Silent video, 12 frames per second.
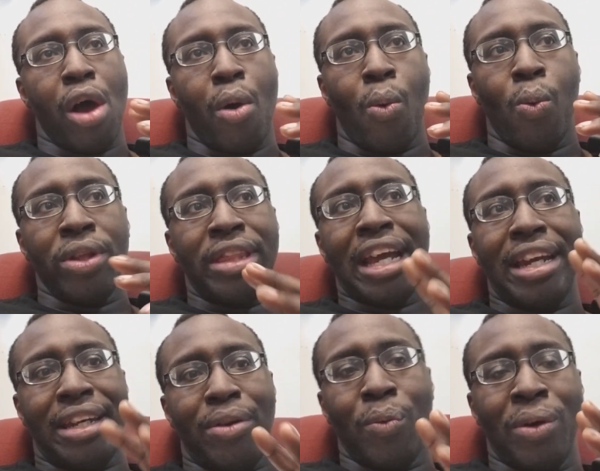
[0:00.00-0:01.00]
What
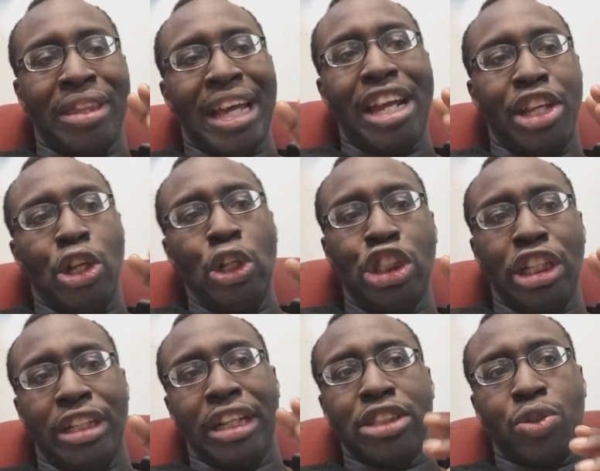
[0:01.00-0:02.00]
that
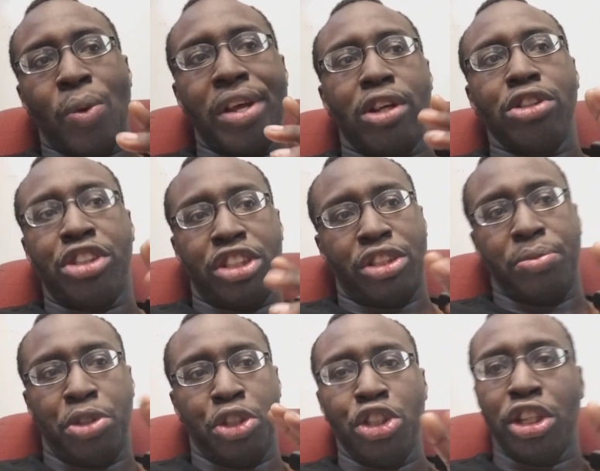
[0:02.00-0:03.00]
usually does, the way those
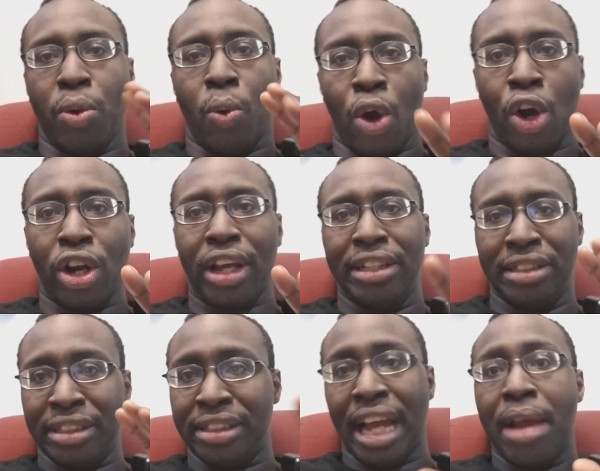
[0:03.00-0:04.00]
systems usually work, is
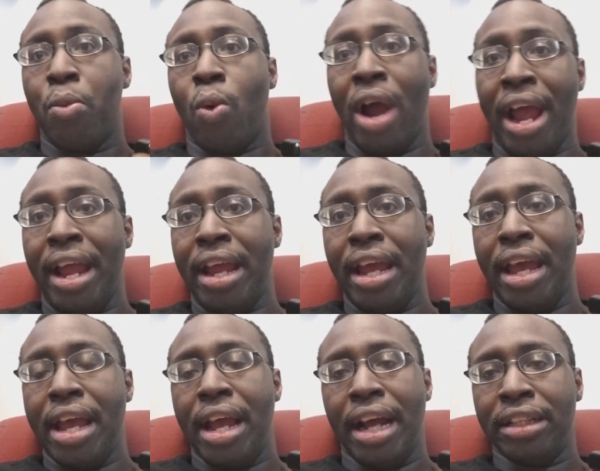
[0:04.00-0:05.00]
the same way
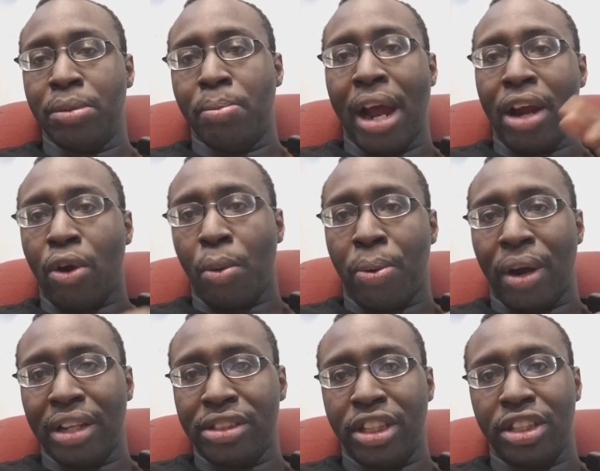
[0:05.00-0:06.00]
as a
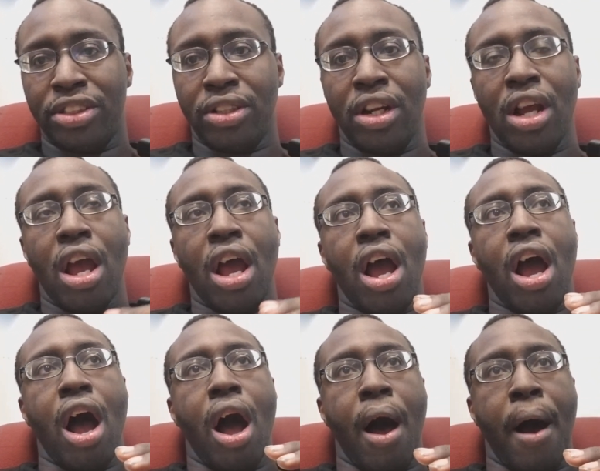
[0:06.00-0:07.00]
microprocessor.
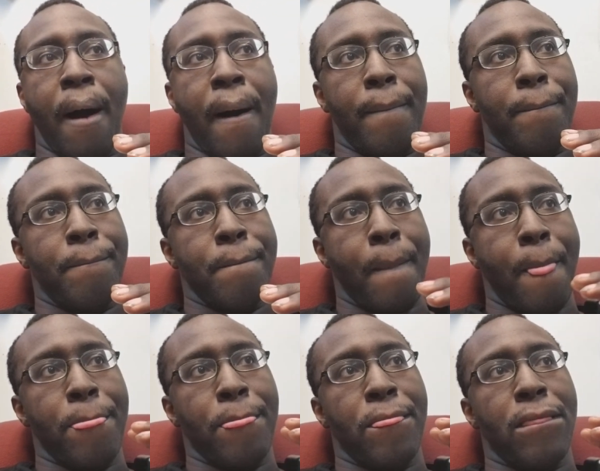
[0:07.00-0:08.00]

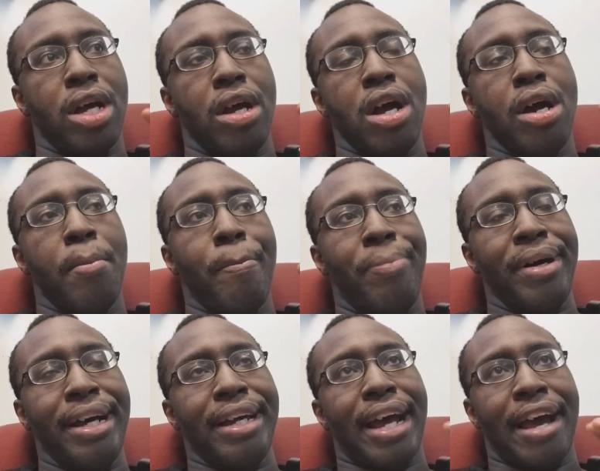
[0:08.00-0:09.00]

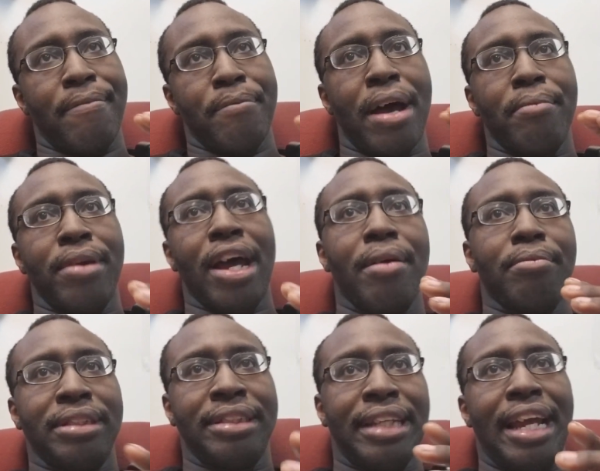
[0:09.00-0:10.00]
But I'm not
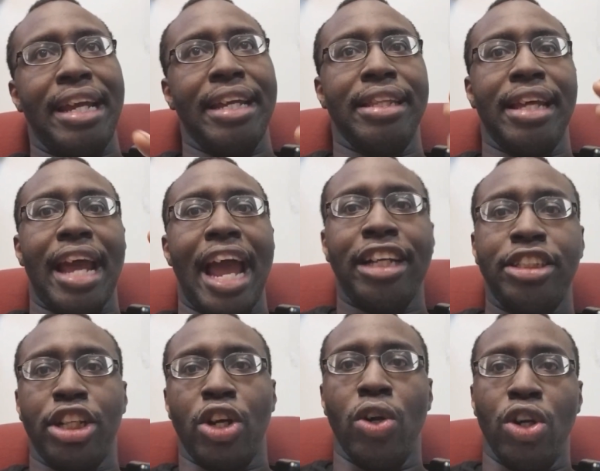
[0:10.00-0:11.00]
mistaken, they
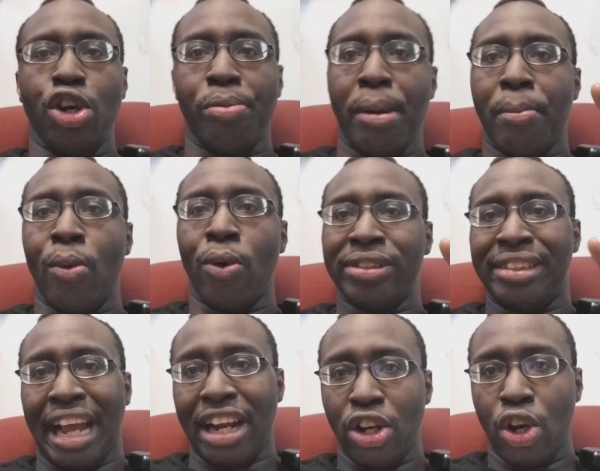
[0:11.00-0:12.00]
actually go a little bit more
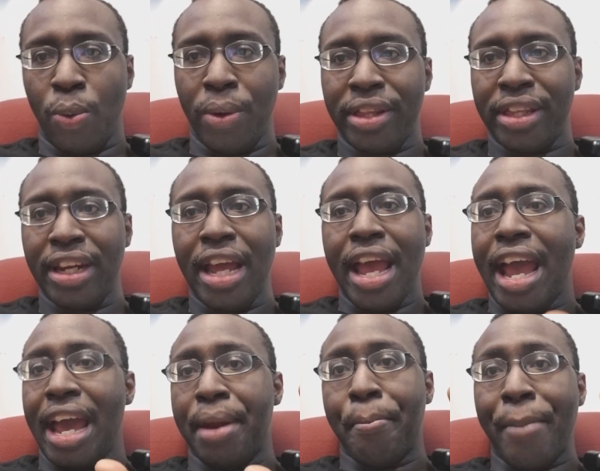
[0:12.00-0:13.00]
technical with it
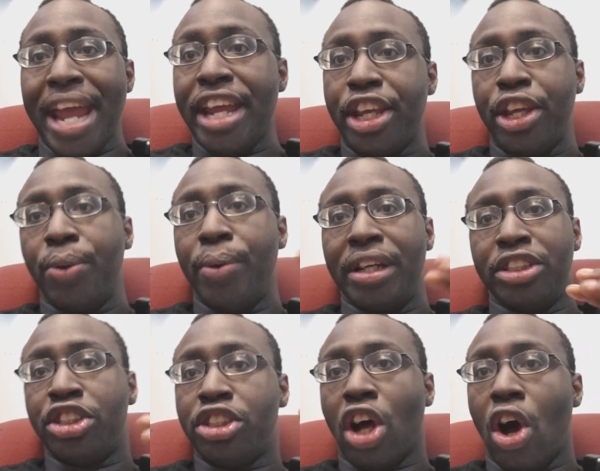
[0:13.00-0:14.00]
and make you
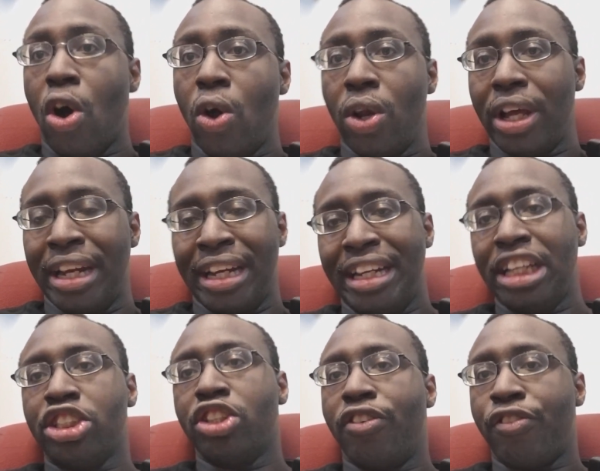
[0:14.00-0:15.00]
install an
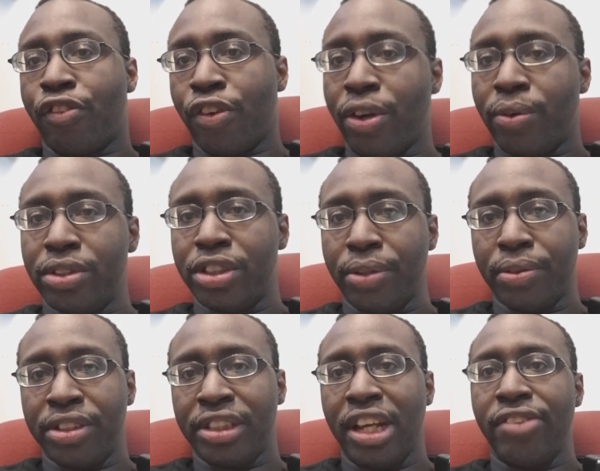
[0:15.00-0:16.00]
additional frequency
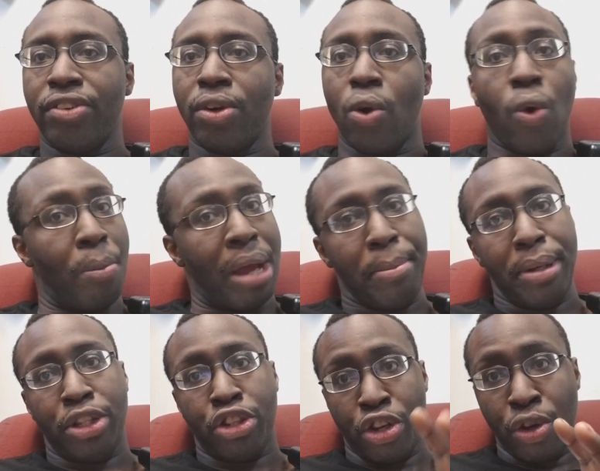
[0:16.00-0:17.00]
receiver, or maybe
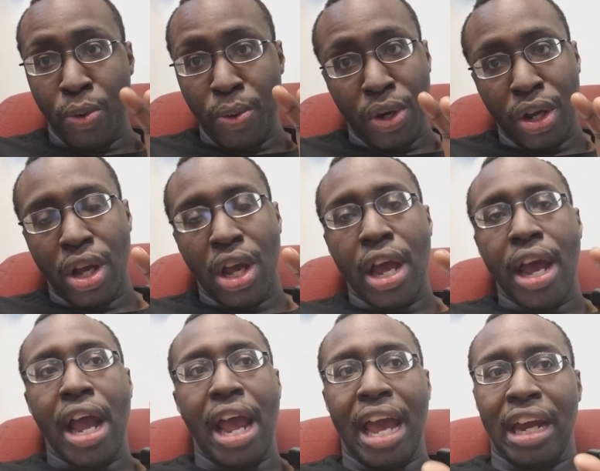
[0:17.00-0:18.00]
two,
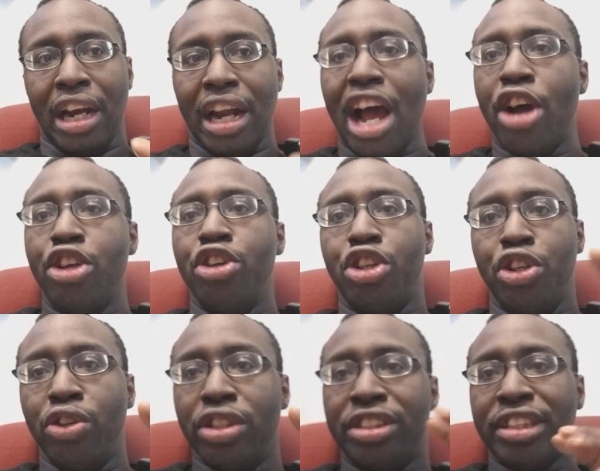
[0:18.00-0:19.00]
and allow you to do
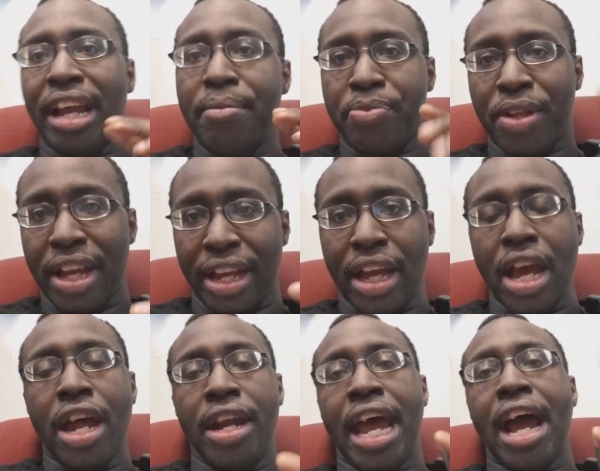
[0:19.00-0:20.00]
the same thing.
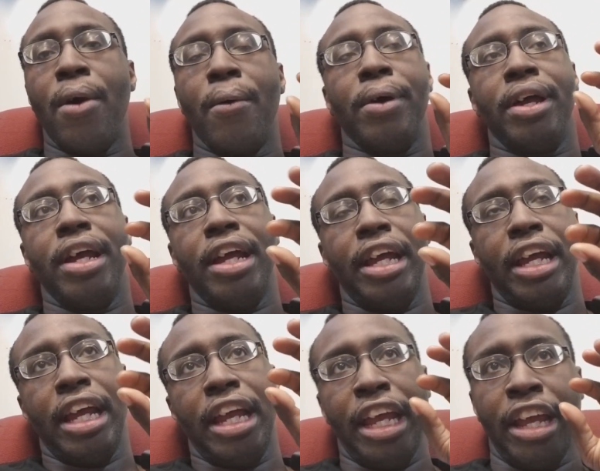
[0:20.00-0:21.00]
Now,
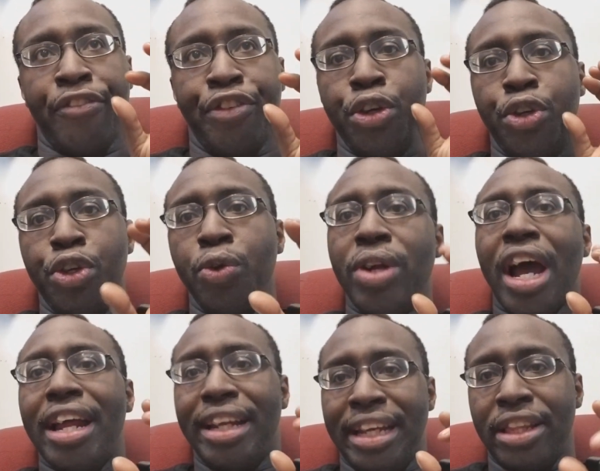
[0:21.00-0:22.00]
if you do
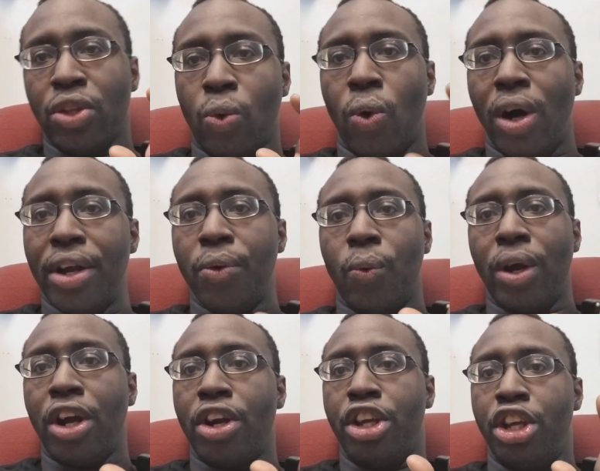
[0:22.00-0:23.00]
not get the one
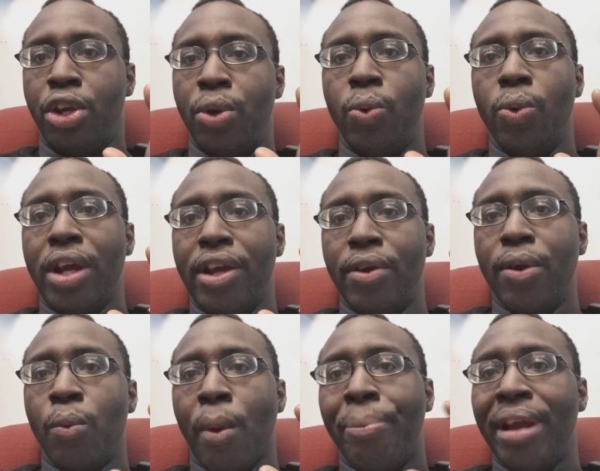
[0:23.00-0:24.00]
where you
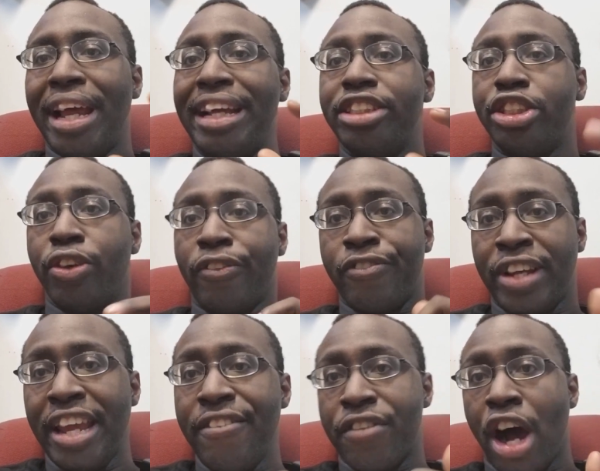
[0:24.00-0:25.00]
replace your
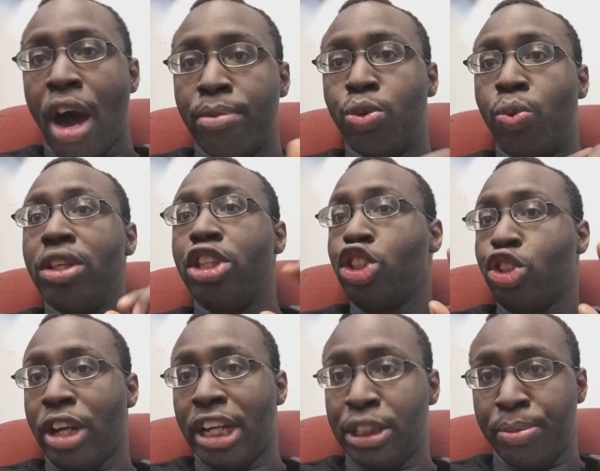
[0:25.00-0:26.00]
key fobs with a
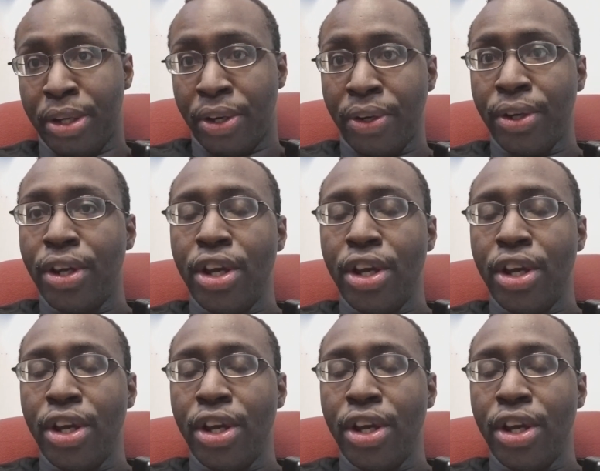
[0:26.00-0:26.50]
transmitter,